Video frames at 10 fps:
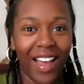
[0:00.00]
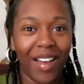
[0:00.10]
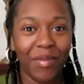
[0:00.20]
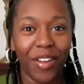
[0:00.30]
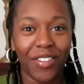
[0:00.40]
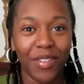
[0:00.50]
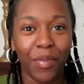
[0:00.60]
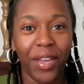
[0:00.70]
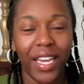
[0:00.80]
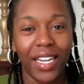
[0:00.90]
I'm going to
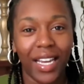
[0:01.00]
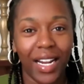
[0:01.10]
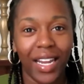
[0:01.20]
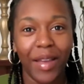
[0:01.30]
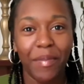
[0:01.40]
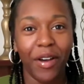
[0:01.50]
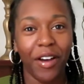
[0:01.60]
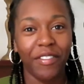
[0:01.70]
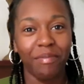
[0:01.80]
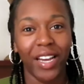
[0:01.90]
put in a clip
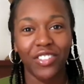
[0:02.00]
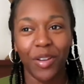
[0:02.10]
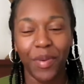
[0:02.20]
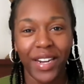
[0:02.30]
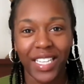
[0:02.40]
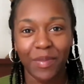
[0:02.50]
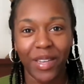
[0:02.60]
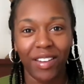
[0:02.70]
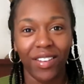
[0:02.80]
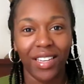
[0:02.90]
of my shopping
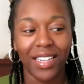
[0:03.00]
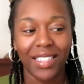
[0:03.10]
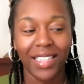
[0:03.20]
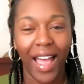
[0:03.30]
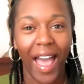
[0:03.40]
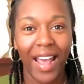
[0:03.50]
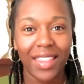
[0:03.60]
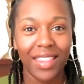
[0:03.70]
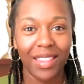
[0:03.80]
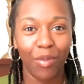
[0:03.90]
experience
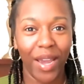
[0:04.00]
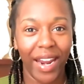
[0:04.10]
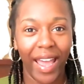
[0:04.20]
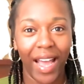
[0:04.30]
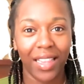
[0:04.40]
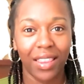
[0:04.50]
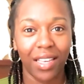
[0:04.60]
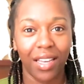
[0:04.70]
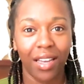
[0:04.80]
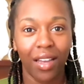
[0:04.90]
and when I had
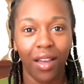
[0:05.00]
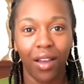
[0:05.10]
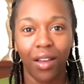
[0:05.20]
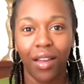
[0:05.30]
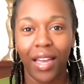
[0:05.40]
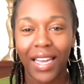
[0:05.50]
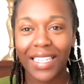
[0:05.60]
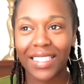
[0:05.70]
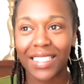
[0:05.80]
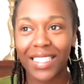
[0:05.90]
the
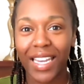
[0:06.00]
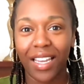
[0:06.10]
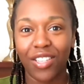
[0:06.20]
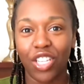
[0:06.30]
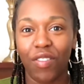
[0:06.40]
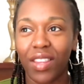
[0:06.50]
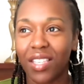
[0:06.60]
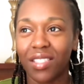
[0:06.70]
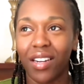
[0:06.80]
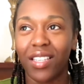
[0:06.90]
ding, sorry, the
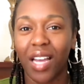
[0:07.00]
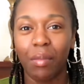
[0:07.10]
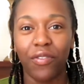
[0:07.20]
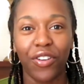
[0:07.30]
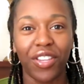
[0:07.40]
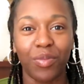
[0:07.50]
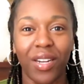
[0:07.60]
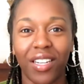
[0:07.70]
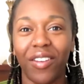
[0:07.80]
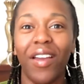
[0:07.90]
sun is coming through this
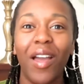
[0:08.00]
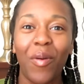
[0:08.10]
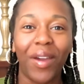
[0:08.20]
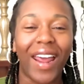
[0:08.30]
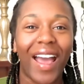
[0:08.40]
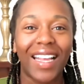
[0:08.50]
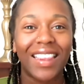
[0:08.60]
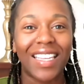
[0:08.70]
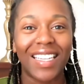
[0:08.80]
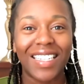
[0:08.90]
window, when I
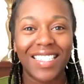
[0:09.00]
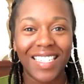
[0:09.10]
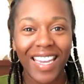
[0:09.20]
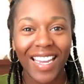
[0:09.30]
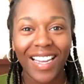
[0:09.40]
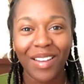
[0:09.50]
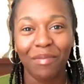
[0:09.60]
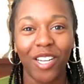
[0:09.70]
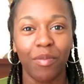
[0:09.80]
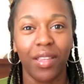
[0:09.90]
had the ding
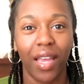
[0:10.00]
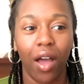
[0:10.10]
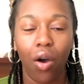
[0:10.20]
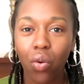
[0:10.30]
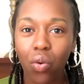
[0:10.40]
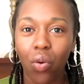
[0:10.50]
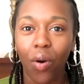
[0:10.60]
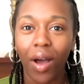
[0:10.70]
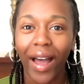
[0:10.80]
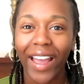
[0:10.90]
moment that,
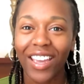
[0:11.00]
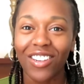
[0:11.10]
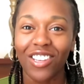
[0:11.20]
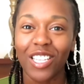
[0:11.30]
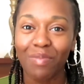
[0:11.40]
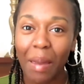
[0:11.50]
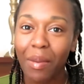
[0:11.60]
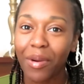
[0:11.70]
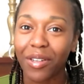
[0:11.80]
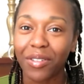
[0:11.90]
oh, I can use baby
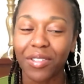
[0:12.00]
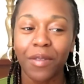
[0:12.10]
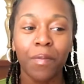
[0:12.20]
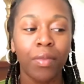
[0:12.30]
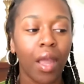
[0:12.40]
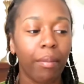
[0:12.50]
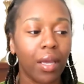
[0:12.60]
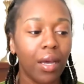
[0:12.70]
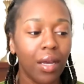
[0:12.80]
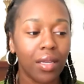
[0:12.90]
bottles,
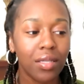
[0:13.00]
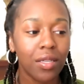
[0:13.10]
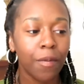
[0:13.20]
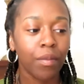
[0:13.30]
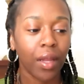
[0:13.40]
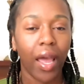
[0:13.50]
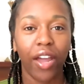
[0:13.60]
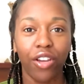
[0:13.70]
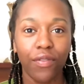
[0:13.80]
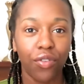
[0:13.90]
because I
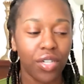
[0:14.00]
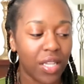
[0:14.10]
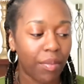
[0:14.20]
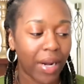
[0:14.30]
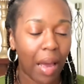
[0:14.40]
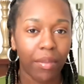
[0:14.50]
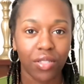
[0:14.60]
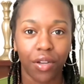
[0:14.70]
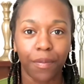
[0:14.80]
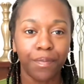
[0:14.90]
could have ordered them on
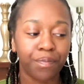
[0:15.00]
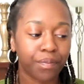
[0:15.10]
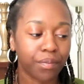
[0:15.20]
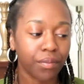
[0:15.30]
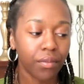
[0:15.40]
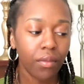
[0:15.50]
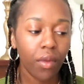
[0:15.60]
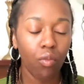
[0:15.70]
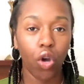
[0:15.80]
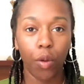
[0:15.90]
Amazon,
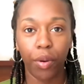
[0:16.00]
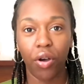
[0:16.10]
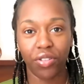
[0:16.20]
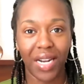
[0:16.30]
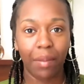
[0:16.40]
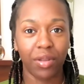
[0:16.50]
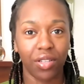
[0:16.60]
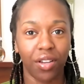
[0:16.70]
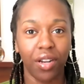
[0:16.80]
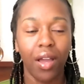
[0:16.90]
well, bottles on
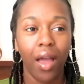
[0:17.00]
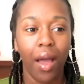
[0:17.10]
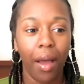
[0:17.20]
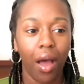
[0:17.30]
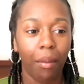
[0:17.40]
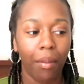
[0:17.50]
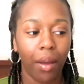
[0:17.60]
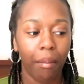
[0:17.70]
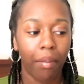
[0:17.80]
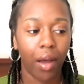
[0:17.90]
Amazon,
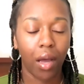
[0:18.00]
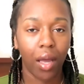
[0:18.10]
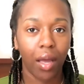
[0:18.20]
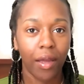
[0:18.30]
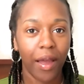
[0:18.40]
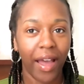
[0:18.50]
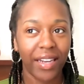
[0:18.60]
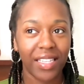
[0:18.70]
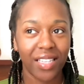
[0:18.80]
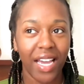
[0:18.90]
but I
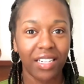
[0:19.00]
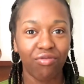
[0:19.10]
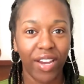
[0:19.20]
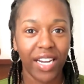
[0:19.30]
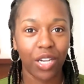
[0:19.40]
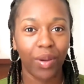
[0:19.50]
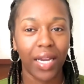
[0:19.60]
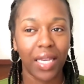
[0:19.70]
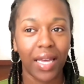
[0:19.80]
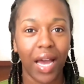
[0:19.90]
decided really
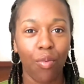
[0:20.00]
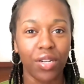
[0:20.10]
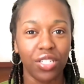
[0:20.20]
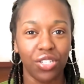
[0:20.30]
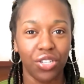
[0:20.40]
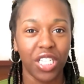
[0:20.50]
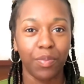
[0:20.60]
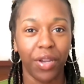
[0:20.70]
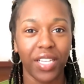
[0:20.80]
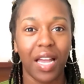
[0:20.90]
quickly that I wanted to do this
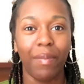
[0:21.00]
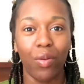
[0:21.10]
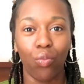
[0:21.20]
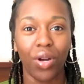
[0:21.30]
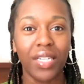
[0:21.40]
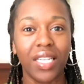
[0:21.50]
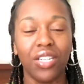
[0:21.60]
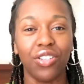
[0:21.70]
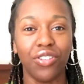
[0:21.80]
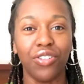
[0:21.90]
because I've been wanting
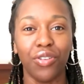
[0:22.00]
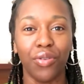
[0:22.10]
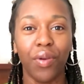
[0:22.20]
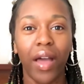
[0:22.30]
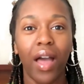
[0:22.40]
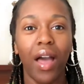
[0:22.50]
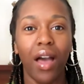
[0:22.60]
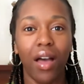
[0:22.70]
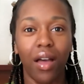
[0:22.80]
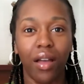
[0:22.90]
to do
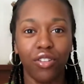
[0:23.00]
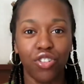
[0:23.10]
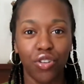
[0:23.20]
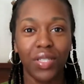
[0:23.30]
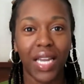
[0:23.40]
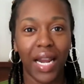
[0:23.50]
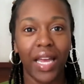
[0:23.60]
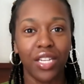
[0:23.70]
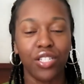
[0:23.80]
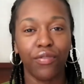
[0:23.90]
a juice
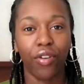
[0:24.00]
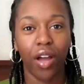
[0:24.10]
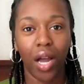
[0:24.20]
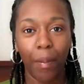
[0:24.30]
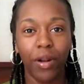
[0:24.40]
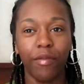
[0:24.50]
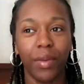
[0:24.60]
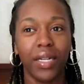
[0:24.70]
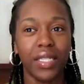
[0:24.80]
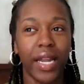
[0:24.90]
cleanse for a couple of
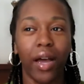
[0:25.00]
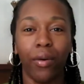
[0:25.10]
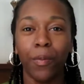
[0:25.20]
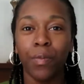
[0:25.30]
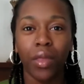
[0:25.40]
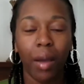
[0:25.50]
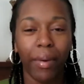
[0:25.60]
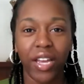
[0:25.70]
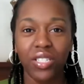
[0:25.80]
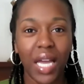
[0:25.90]
months now,
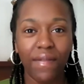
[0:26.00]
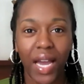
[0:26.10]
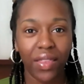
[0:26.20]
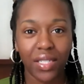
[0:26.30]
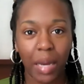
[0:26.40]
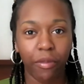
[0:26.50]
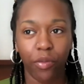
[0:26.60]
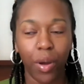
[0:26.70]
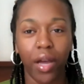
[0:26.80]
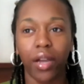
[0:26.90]
but I just haven't had the time off
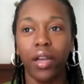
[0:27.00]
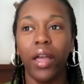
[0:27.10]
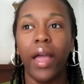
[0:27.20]
work.